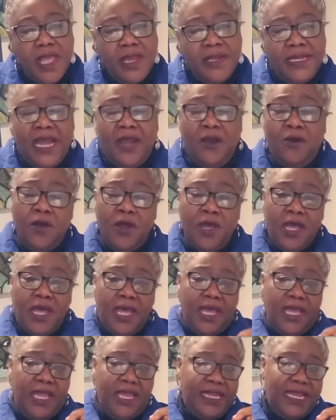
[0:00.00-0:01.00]
Now,
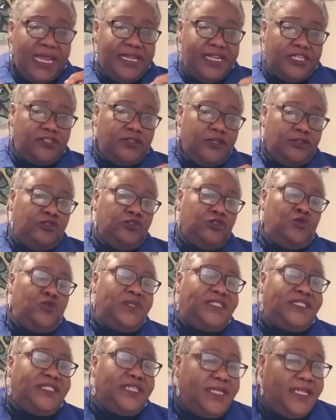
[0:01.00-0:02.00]
in addition to
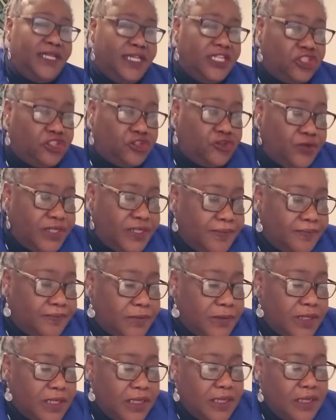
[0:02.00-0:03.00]
twisting history,
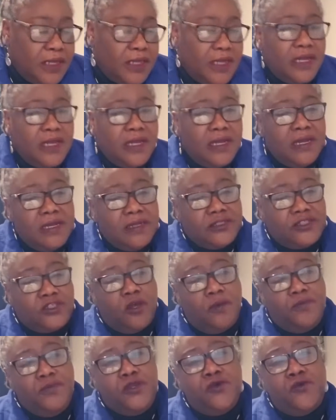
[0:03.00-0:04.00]

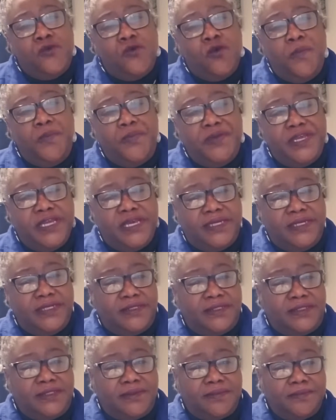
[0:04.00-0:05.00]
some
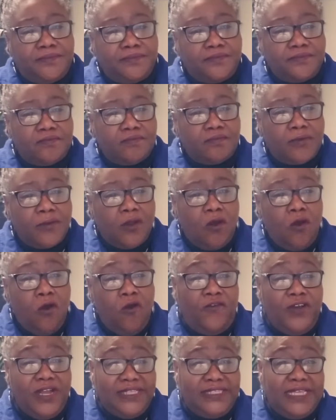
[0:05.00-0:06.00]
Europeans
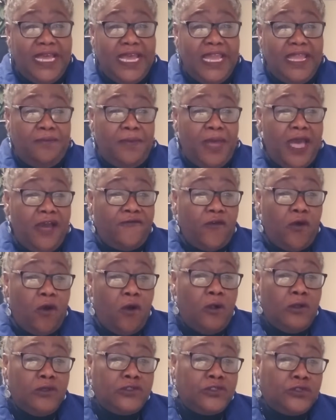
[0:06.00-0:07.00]
over time have
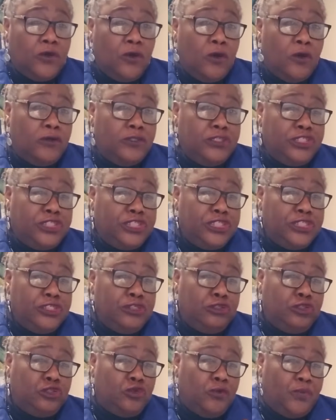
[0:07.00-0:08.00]
also
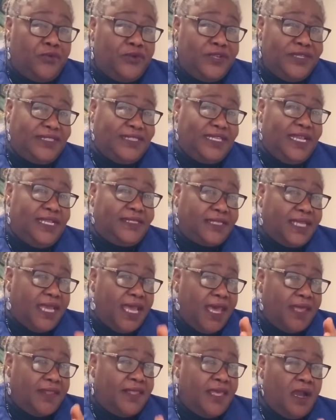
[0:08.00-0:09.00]
continued to present
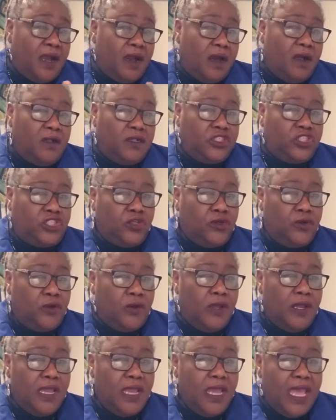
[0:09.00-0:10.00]
their culture
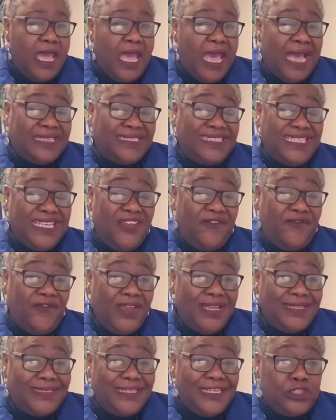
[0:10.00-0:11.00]
as if
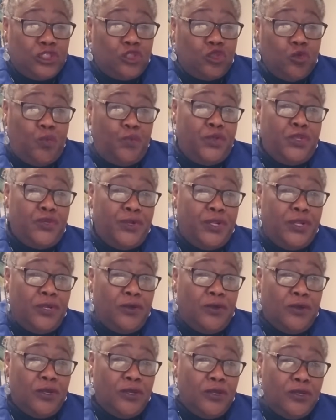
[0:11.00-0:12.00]
it is
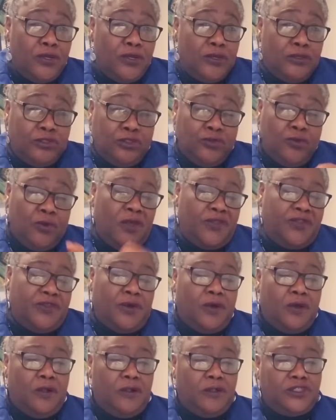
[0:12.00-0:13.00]
superior to
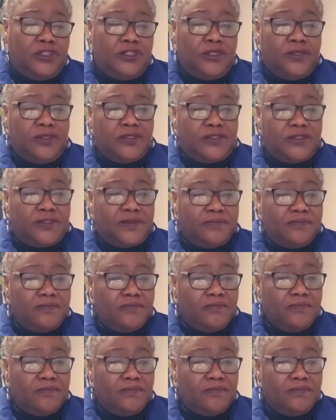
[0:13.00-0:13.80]
other cultures.